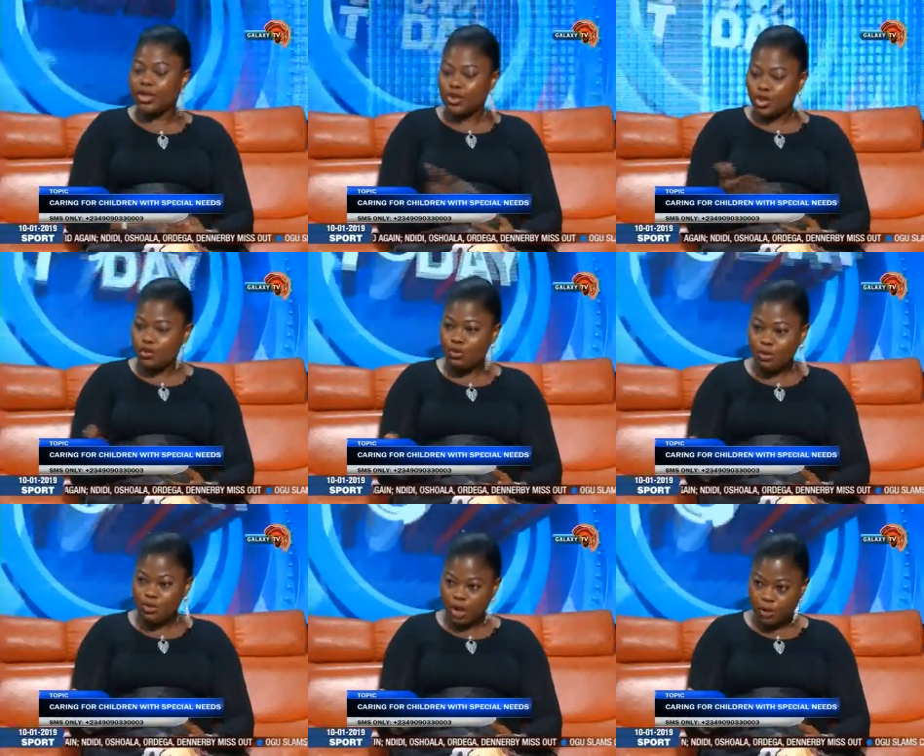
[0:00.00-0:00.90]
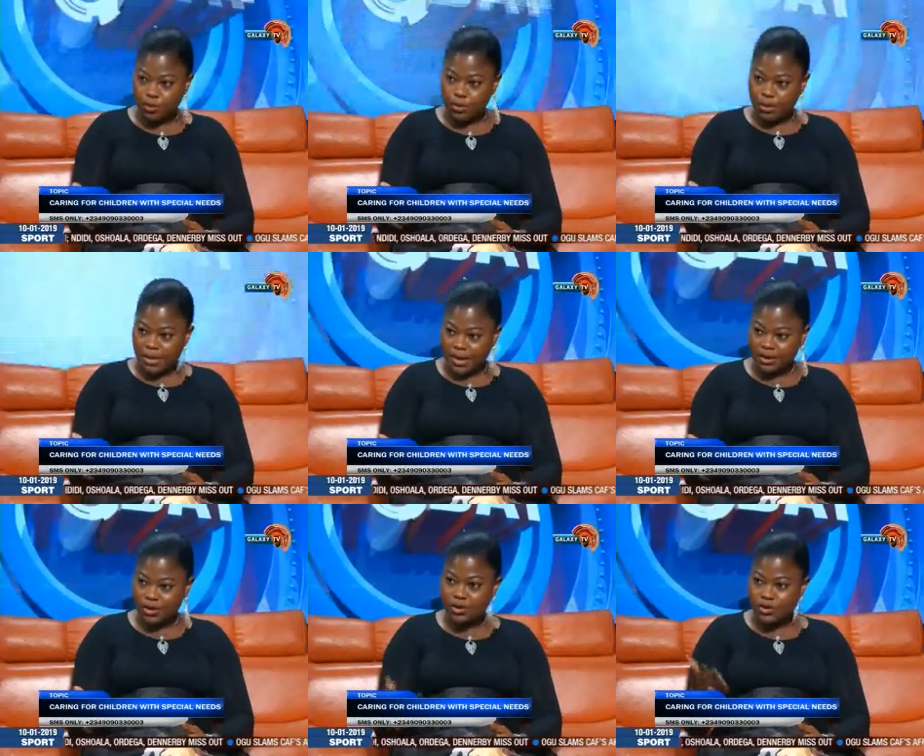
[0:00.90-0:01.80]
Do you want me to help you with
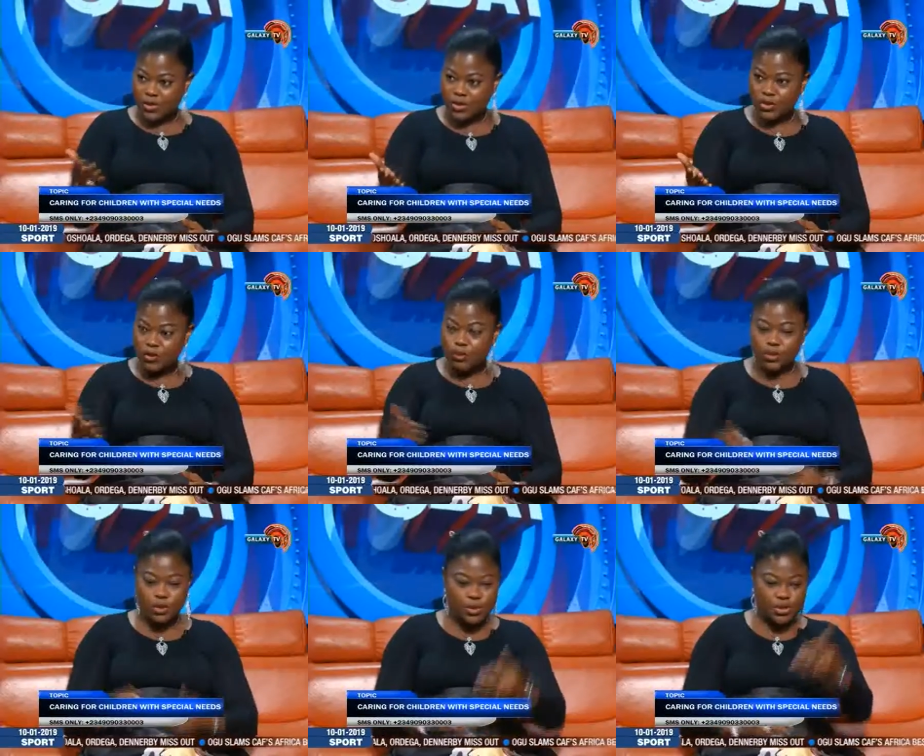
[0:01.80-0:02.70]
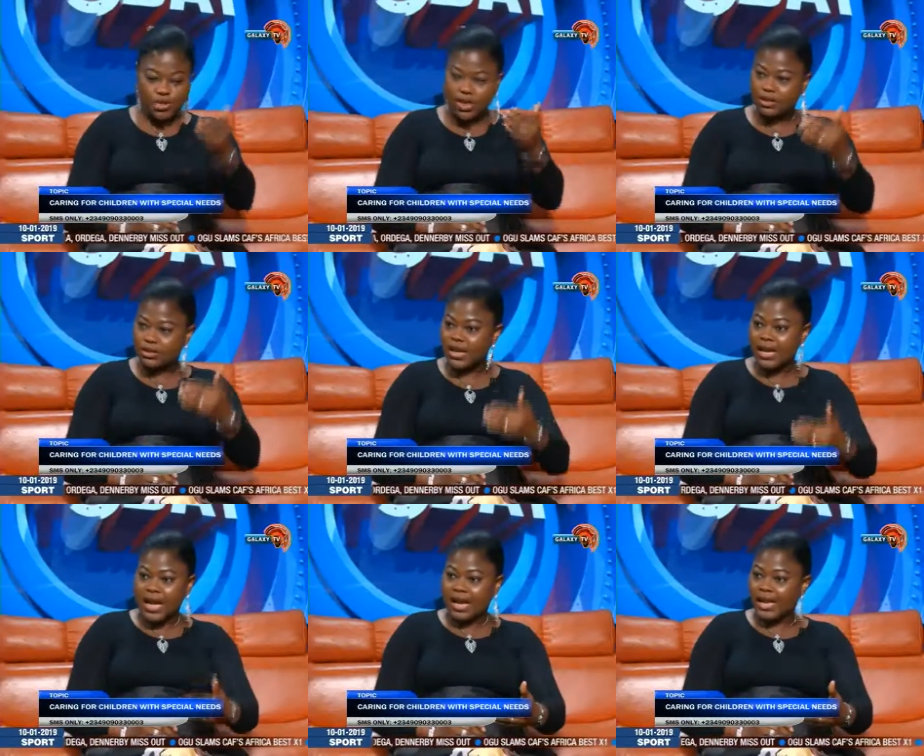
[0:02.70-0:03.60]
that? So you see someone is trying to
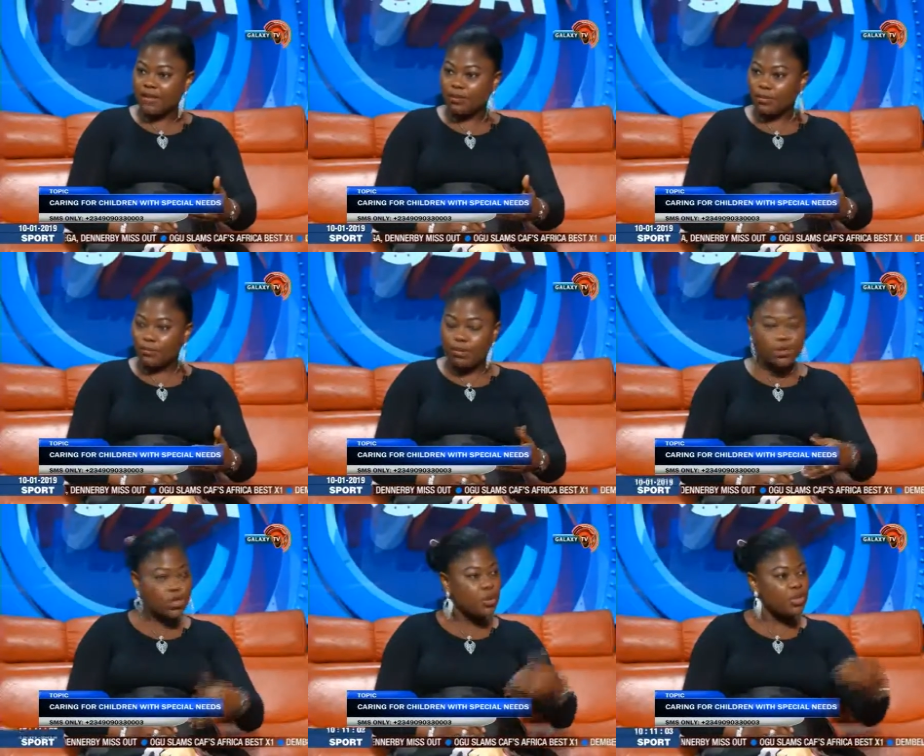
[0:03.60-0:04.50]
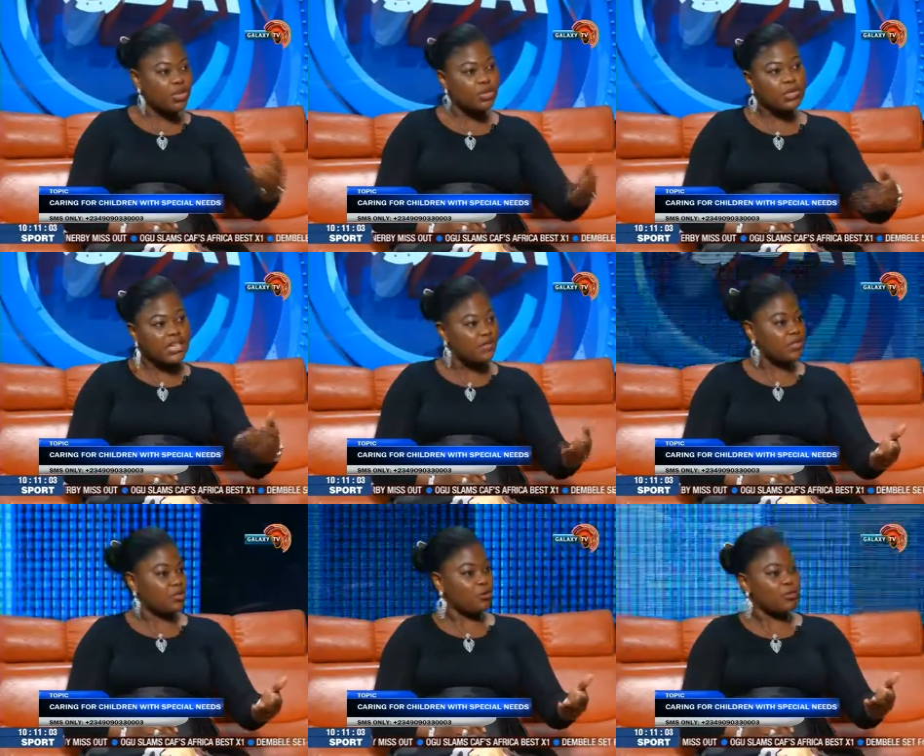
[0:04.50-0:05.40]
alight from the bus, someone is trying to
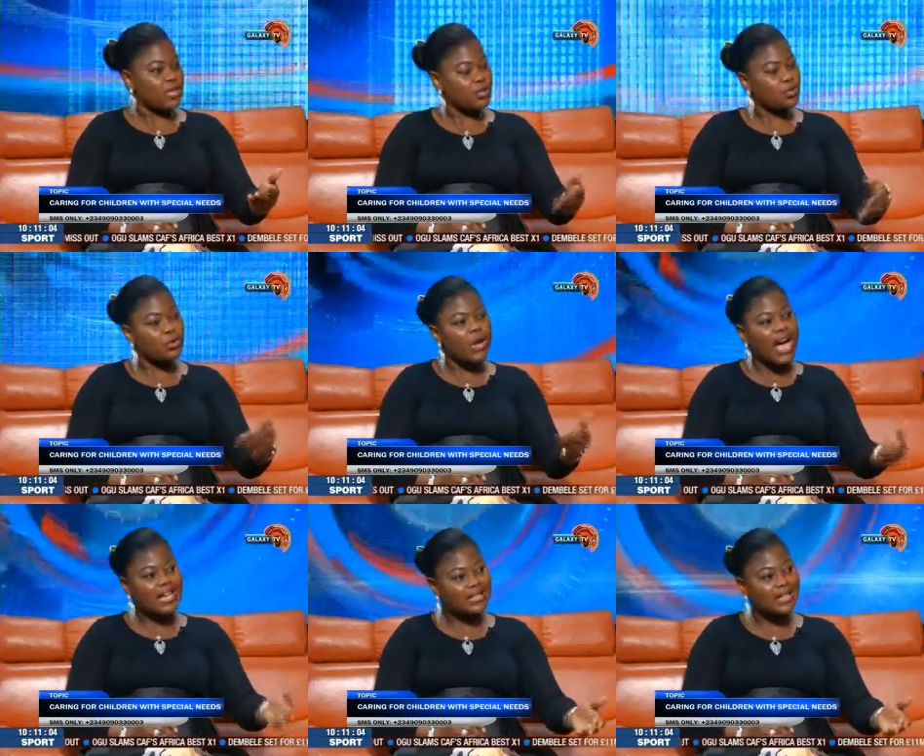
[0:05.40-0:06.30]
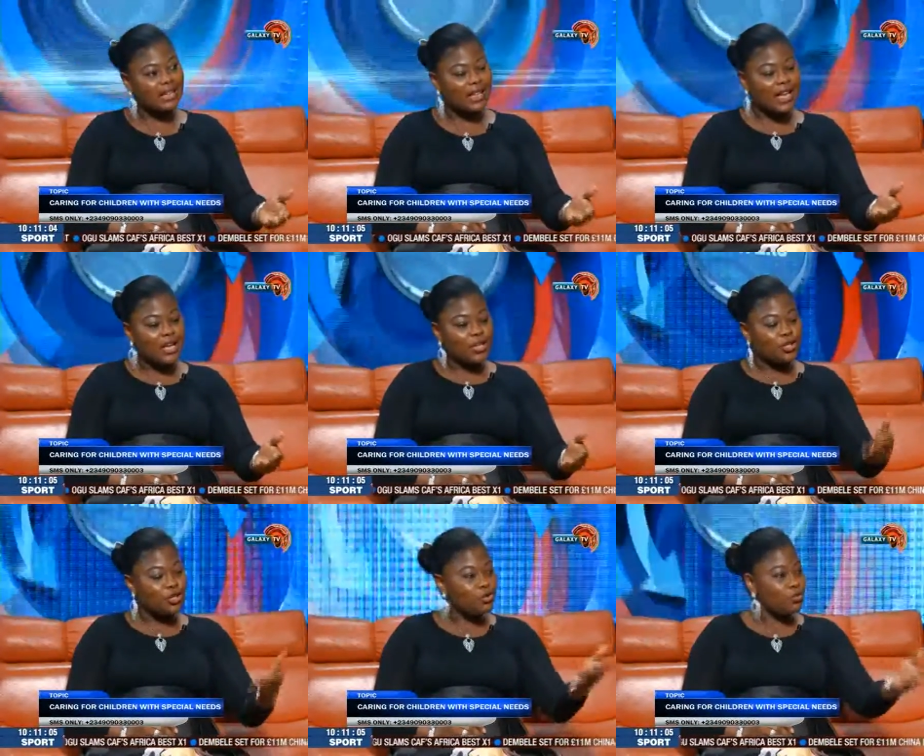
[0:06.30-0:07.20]
lift an object. So you're asking,
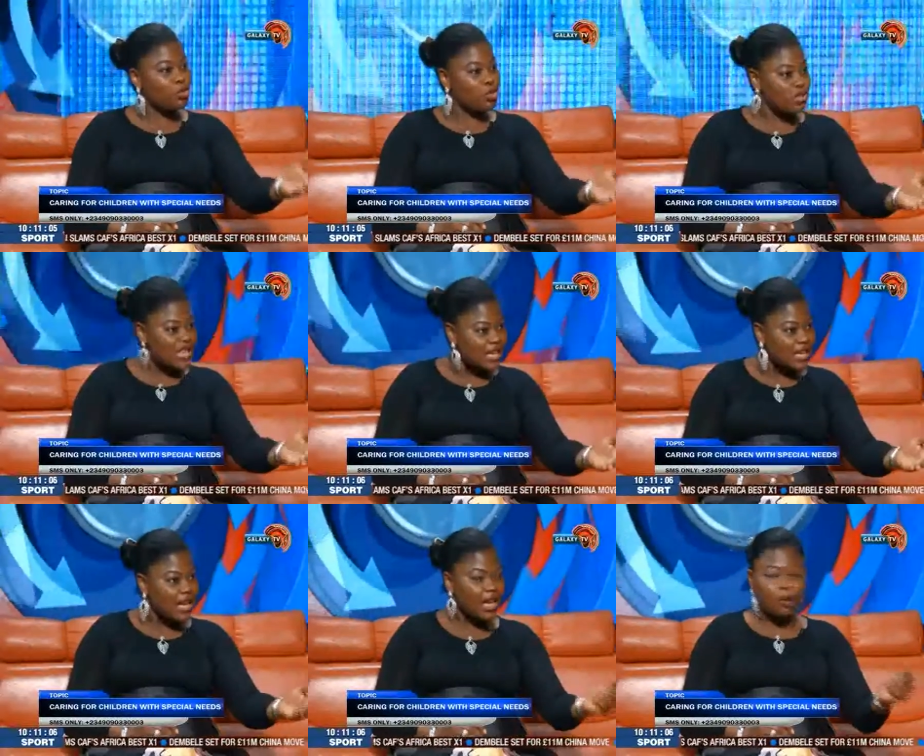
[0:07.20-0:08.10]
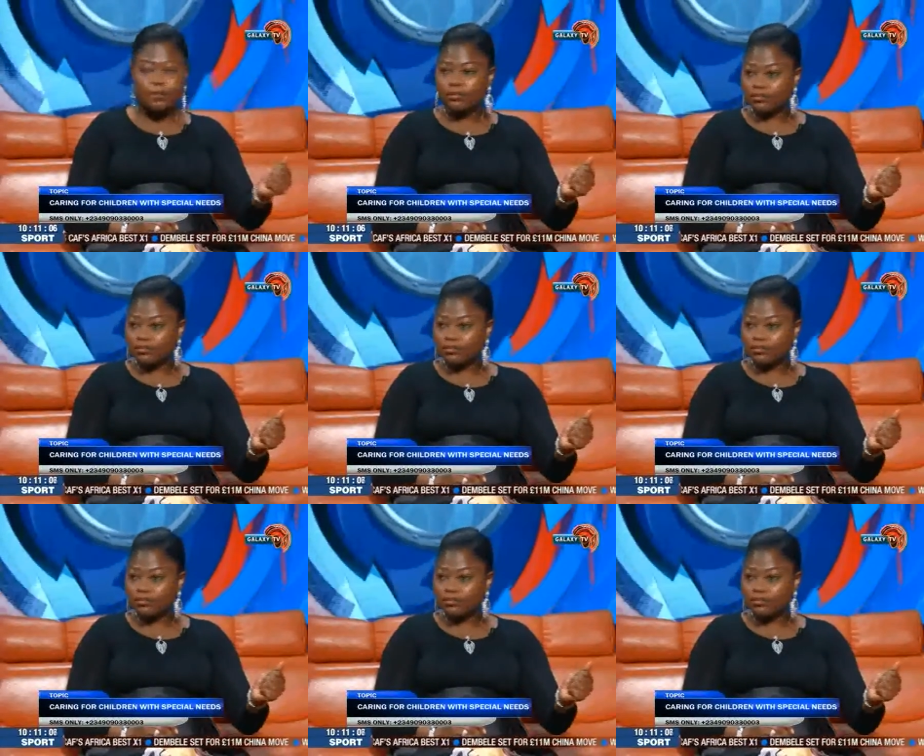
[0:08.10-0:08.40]
do you need any help?